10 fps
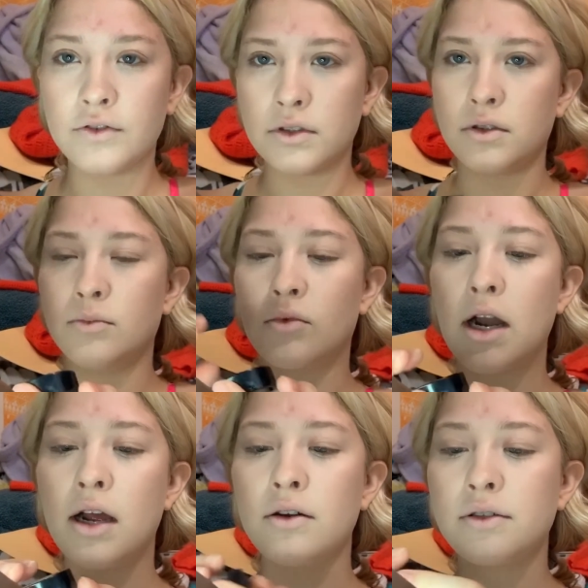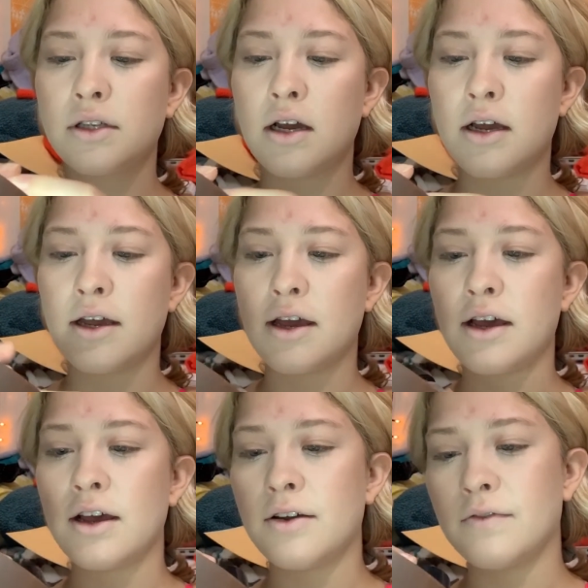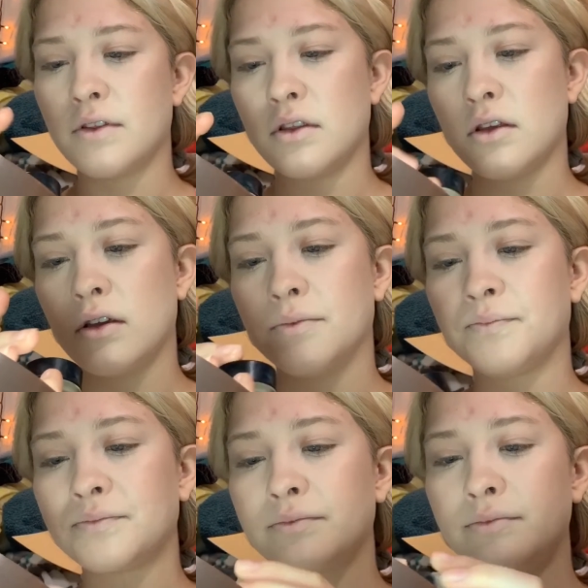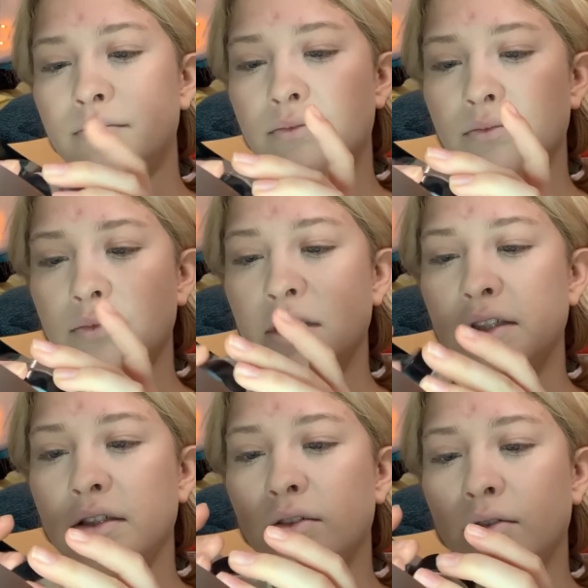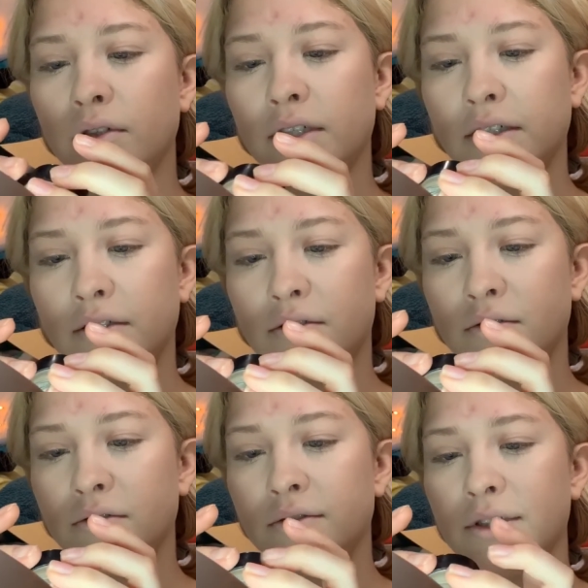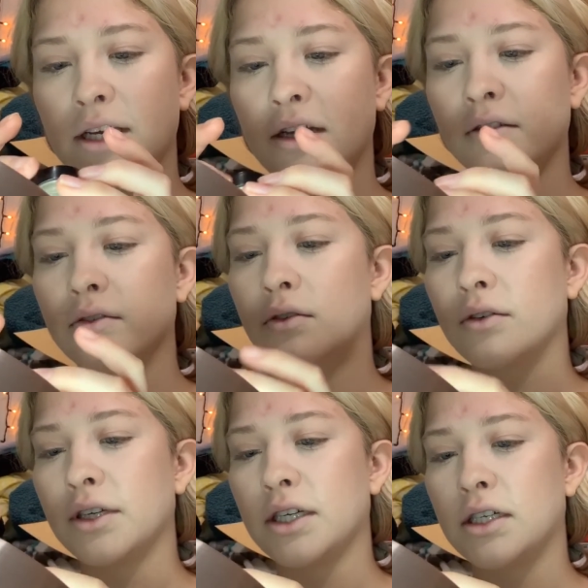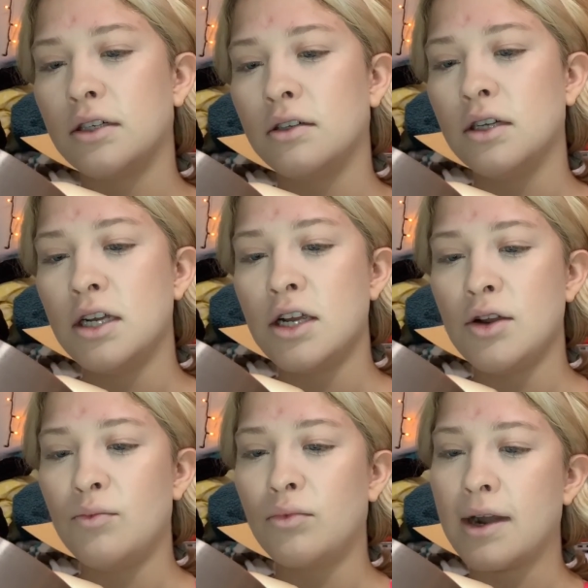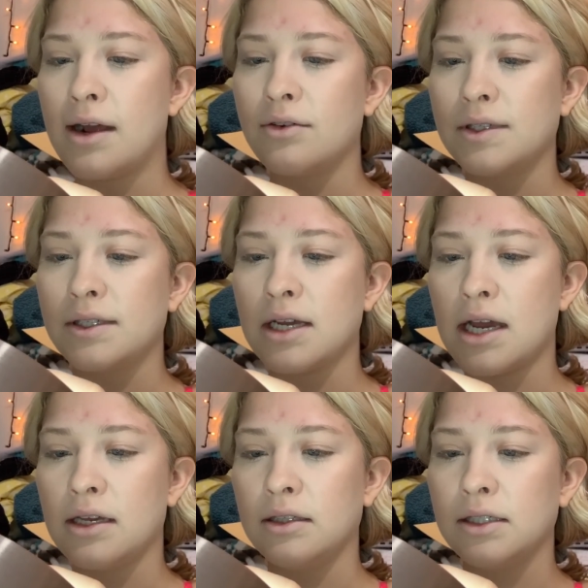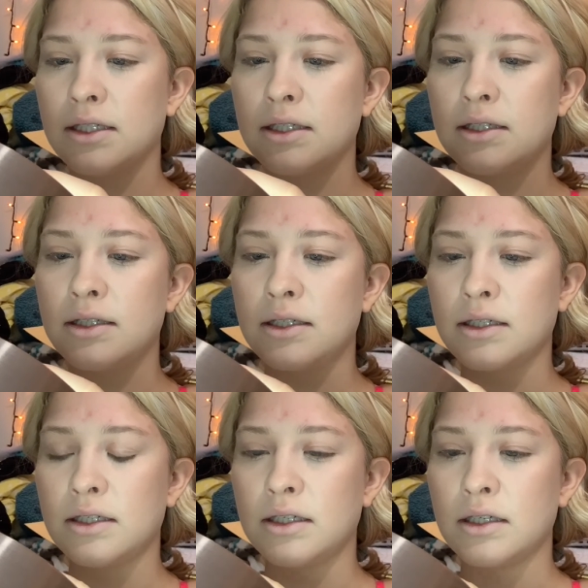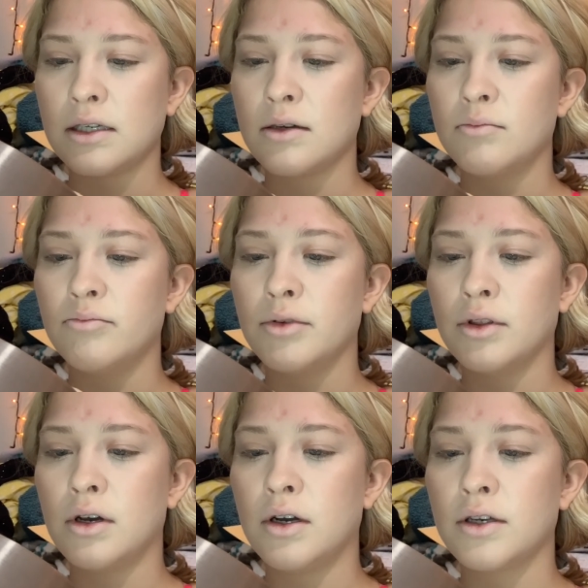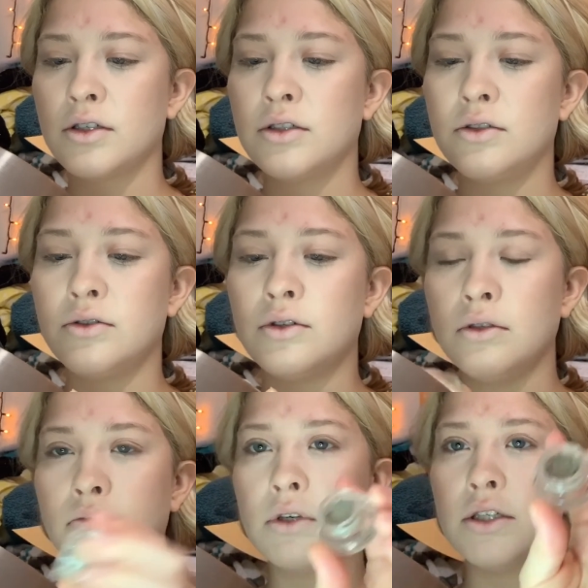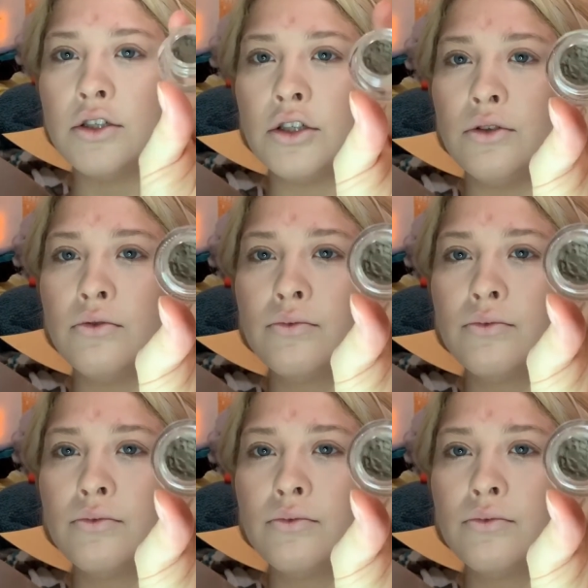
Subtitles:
the brows, I have the, is it L'Oreal? Yeah, L'Oreal Brow Stylist in Blonde 212.